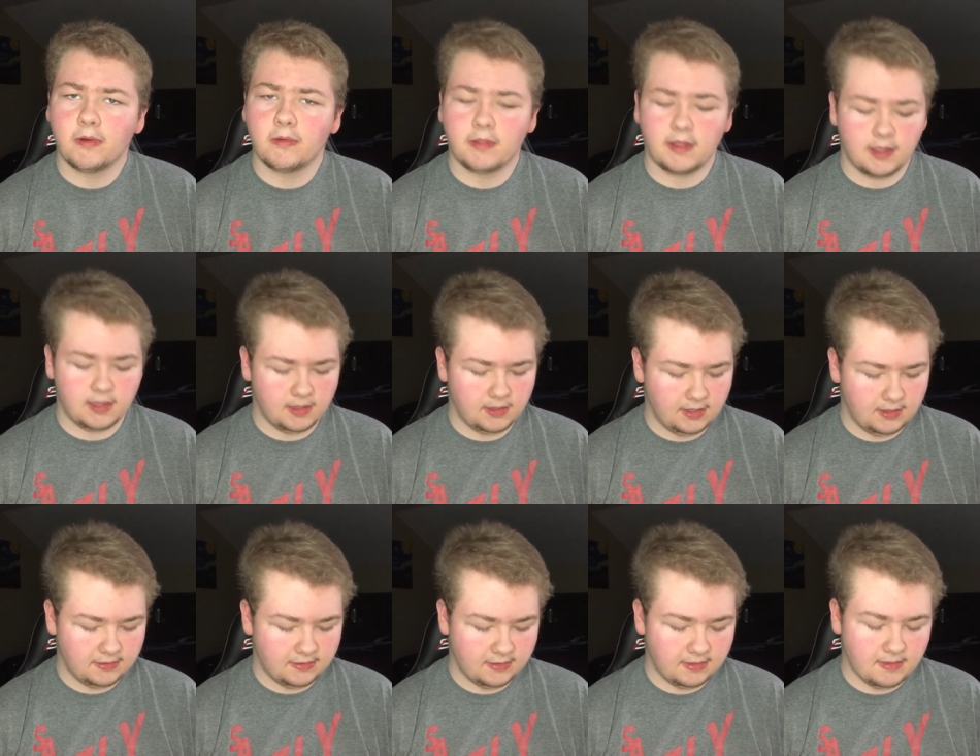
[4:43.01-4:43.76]
Like,
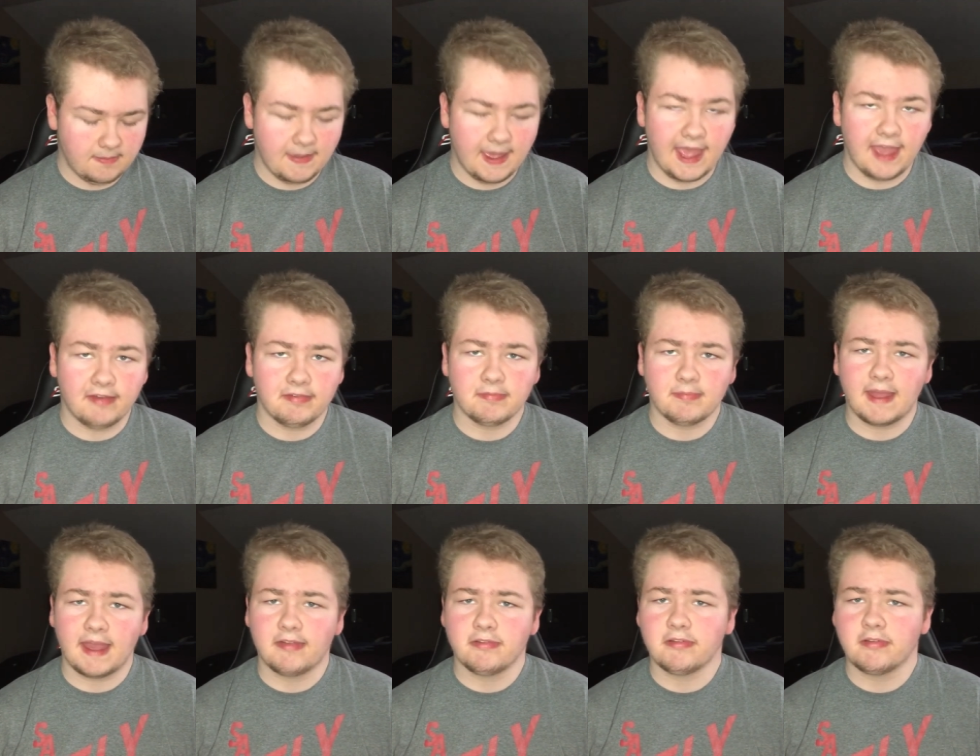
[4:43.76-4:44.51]
it's in the past,
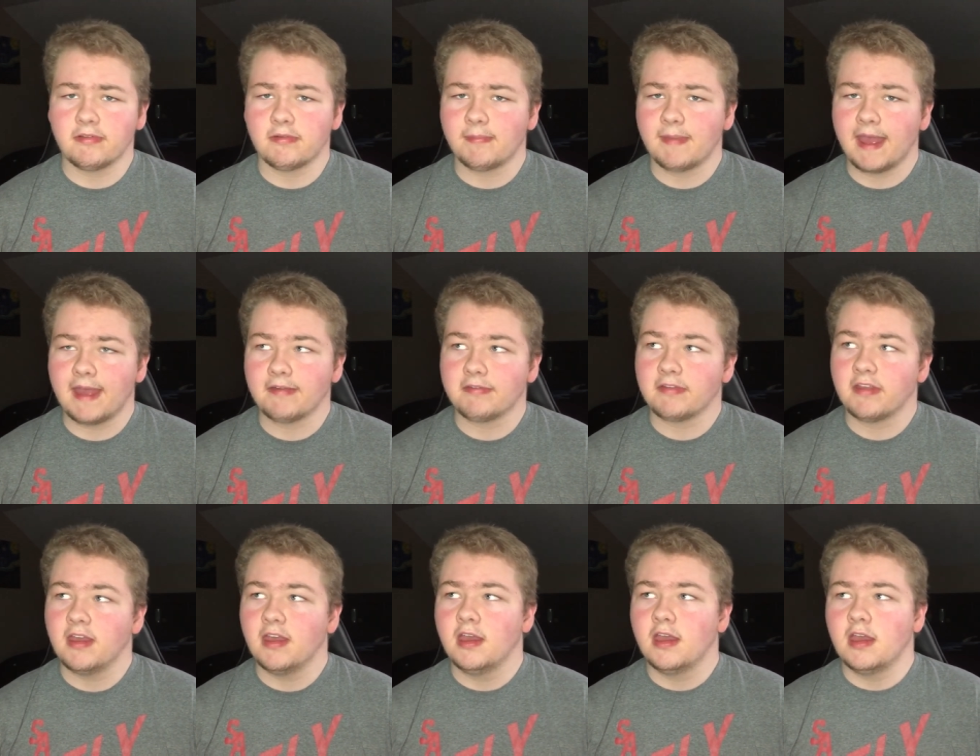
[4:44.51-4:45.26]
past is past,
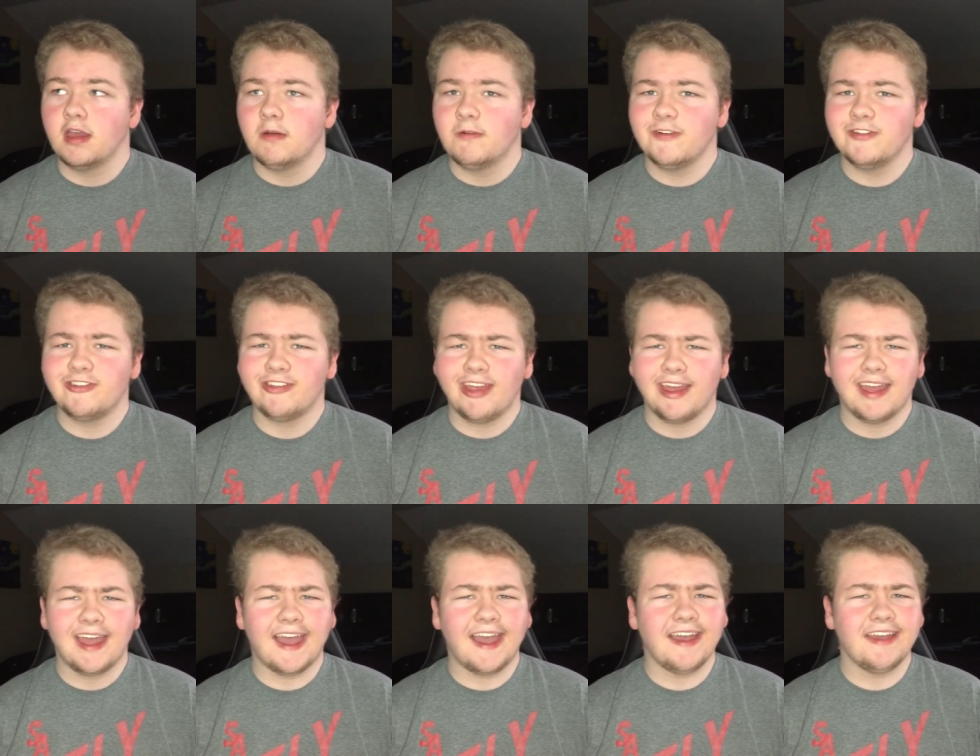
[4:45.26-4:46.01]
which
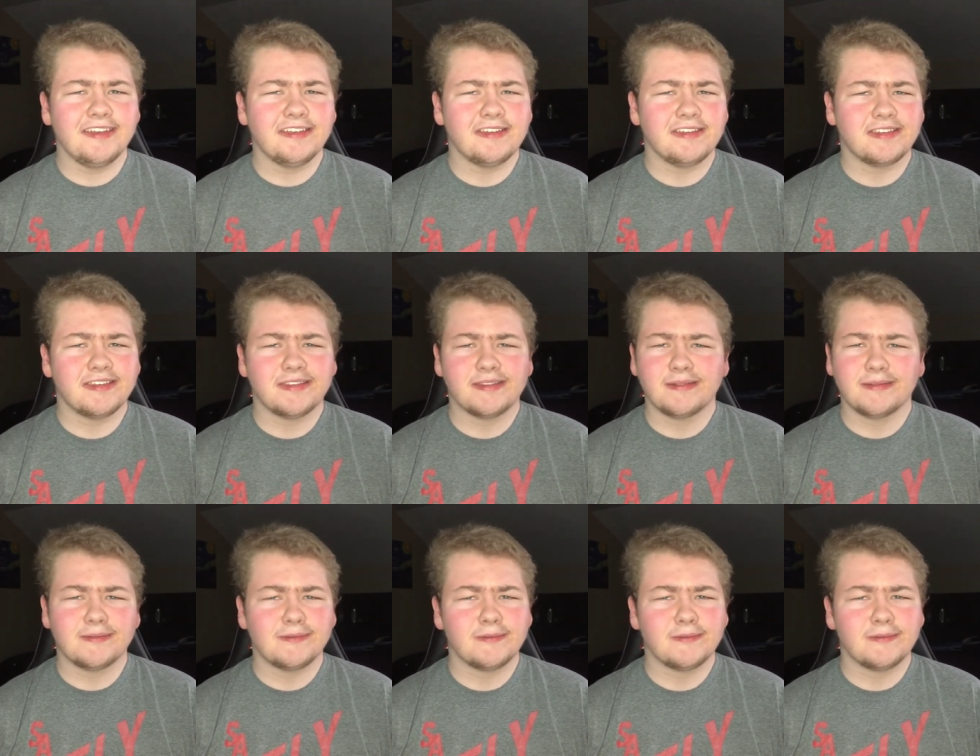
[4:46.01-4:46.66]
has,